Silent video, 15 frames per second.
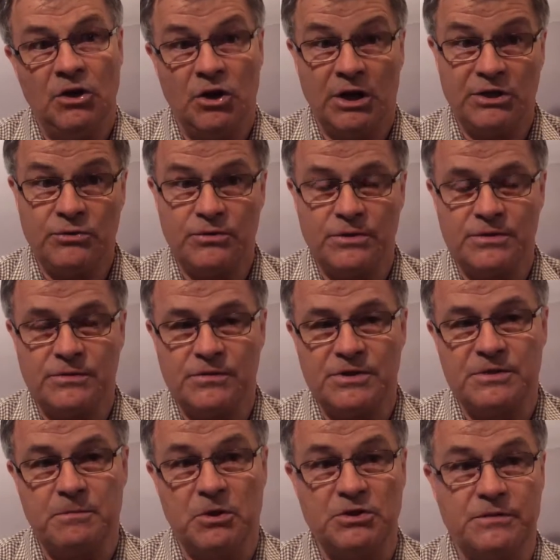nitrogen
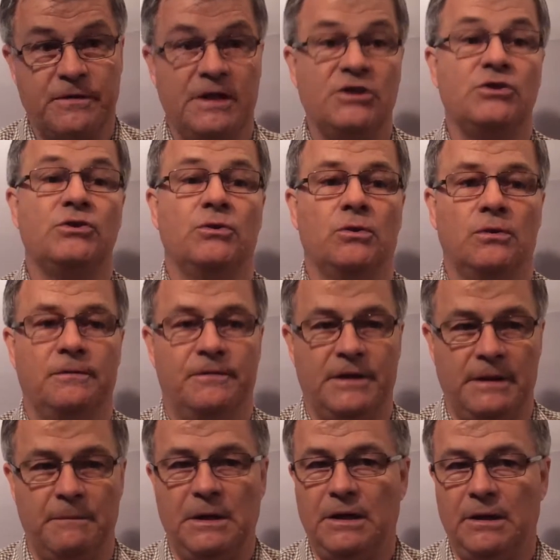response function, or for
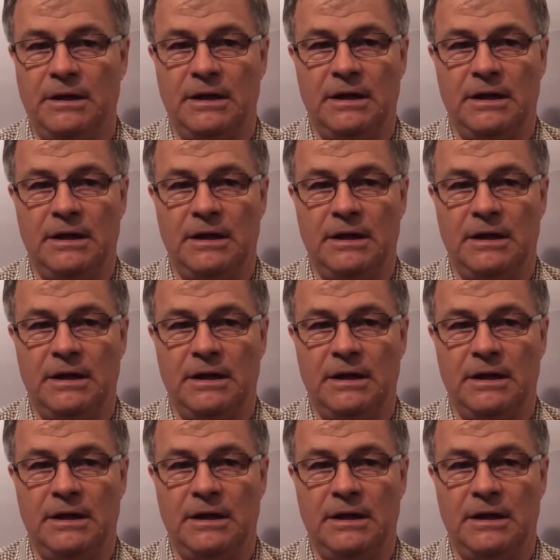that matter